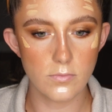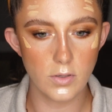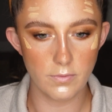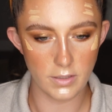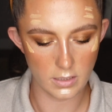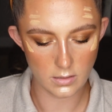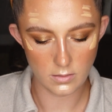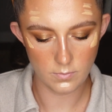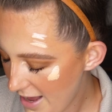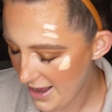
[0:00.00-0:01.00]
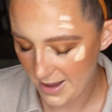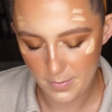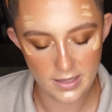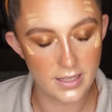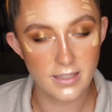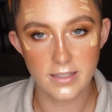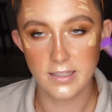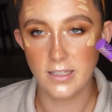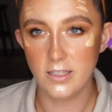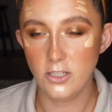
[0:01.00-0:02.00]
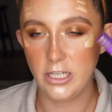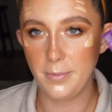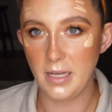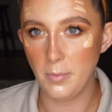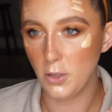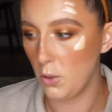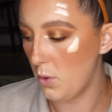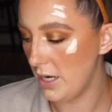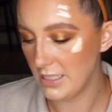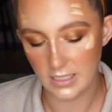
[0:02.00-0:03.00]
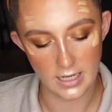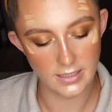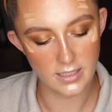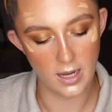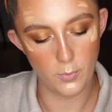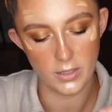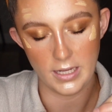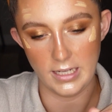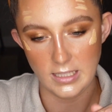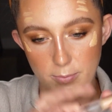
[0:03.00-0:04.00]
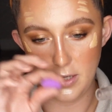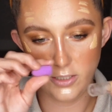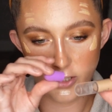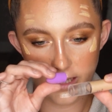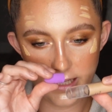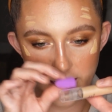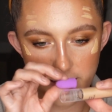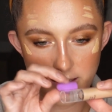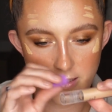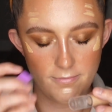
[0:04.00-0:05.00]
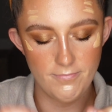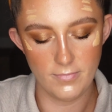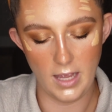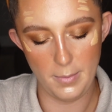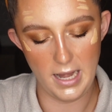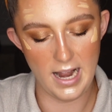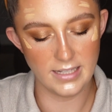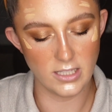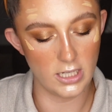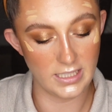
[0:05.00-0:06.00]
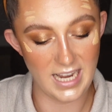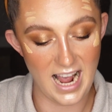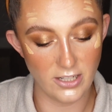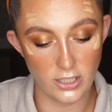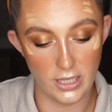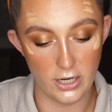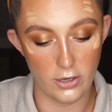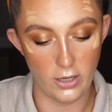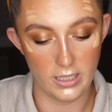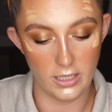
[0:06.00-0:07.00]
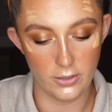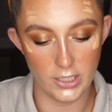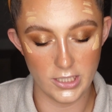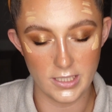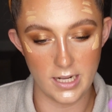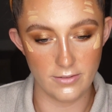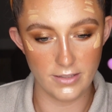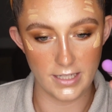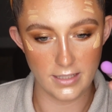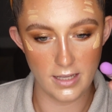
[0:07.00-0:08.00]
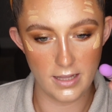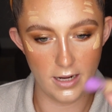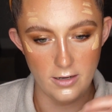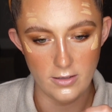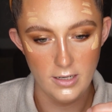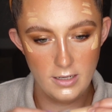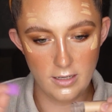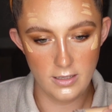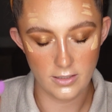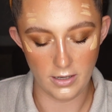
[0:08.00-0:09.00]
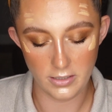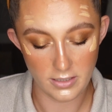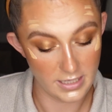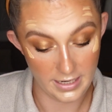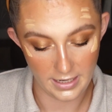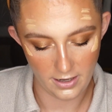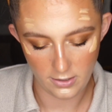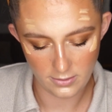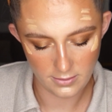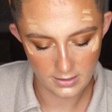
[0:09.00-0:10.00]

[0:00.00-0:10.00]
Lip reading: Perfect. And this Shape Tape Glow Wand does come with like a sponge in the end. I mean, it's not attached in there at all. It literally just kind of sits in there. So I just take it out.